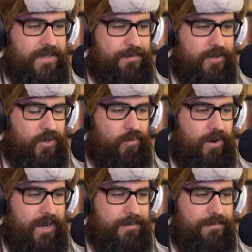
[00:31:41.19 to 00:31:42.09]
I suppose you're
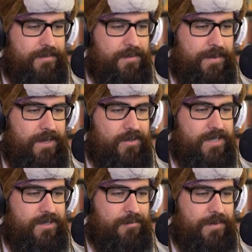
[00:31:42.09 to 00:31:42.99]
right. To me, you're
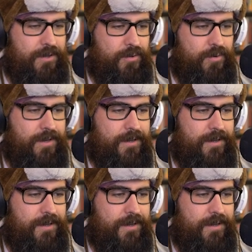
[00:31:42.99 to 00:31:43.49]
still Miu.